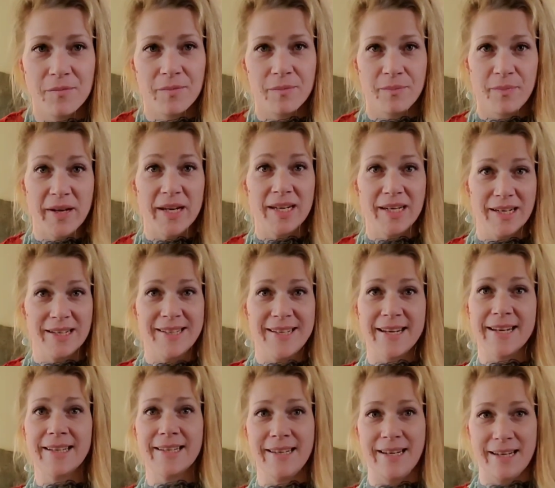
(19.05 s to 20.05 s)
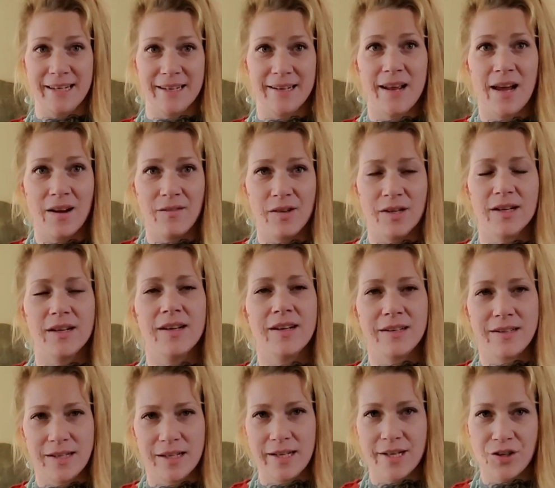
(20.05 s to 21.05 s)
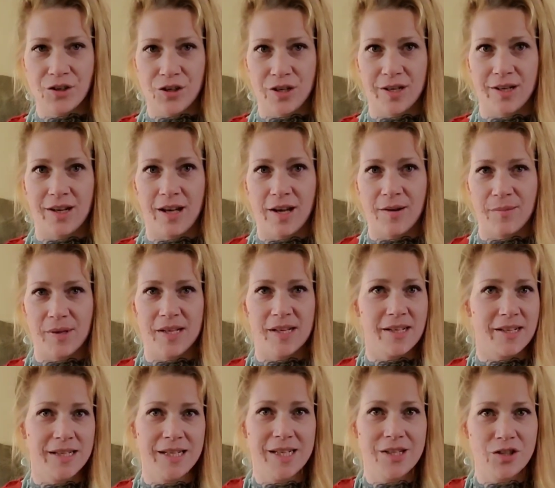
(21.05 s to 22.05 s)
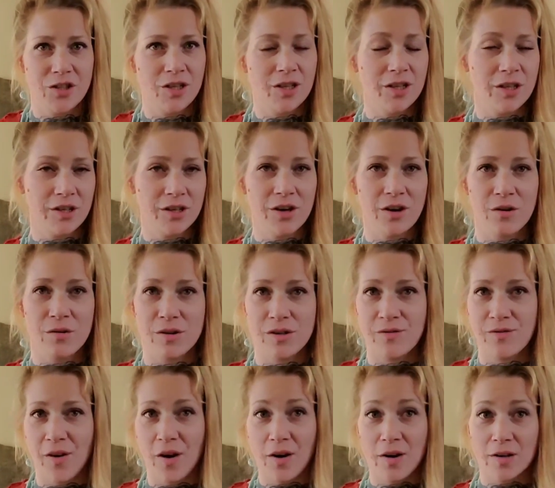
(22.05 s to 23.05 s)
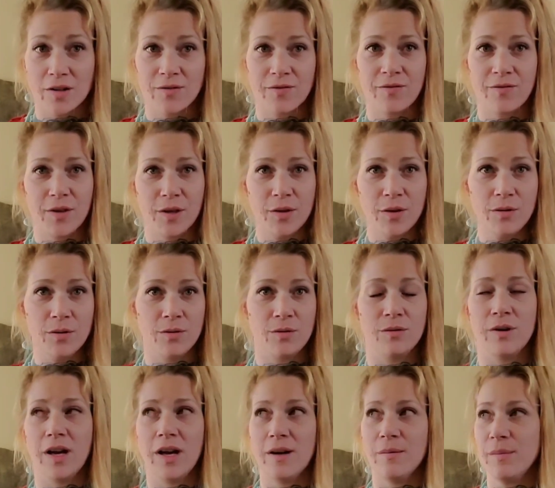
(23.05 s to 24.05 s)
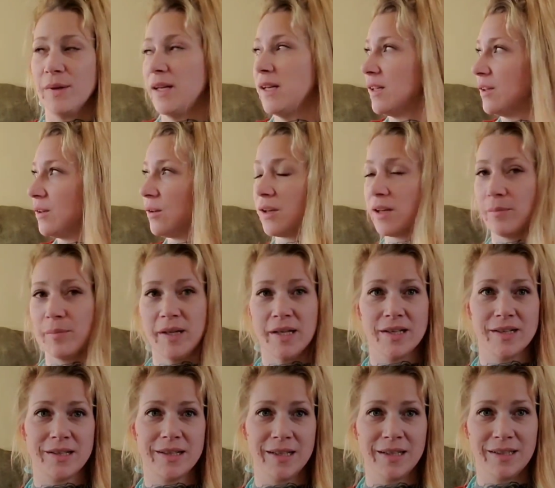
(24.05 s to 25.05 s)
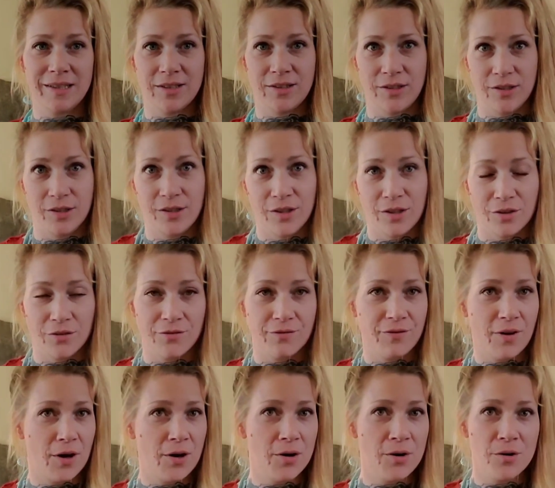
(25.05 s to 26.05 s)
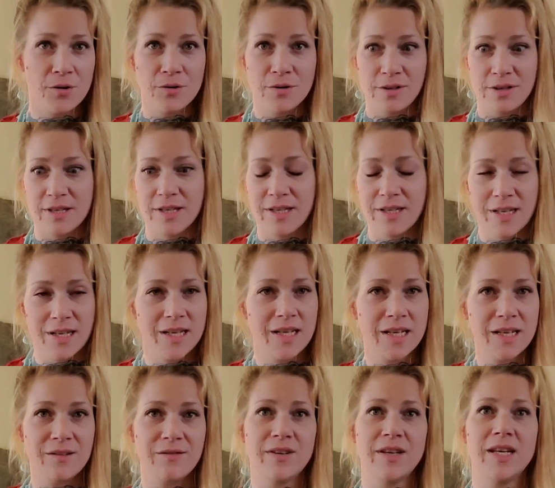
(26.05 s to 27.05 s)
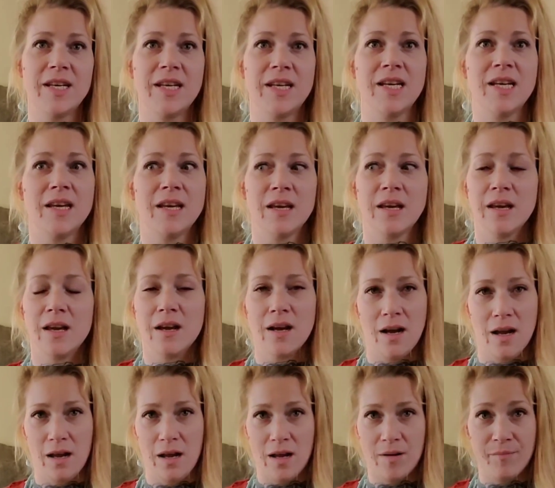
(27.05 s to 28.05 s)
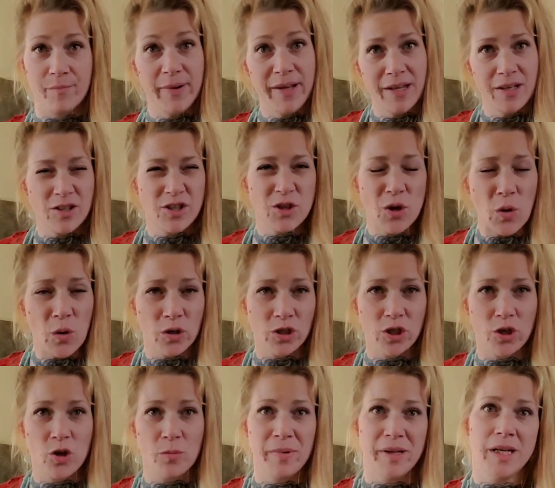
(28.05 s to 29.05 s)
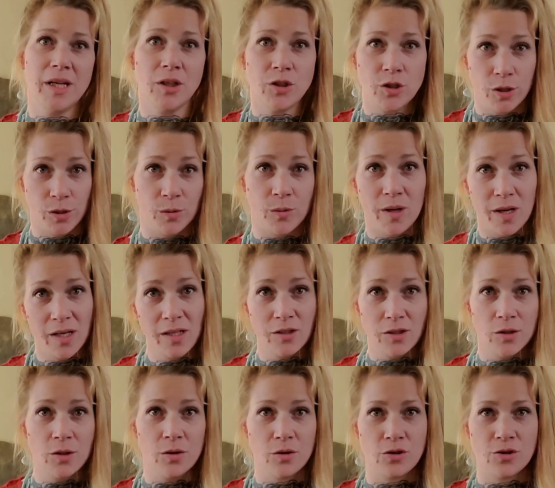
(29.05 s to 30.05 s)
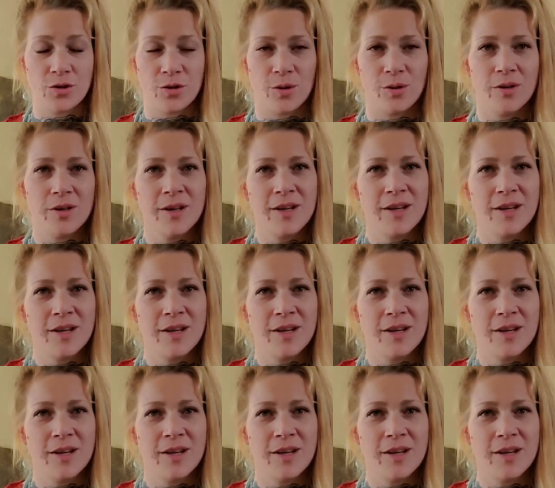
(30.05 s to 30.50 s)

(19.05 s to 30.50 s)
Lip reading: being addicted and having an addiction, addiction can go as far as food. You could be addicted to your phone, TV, being social, being too unsocial.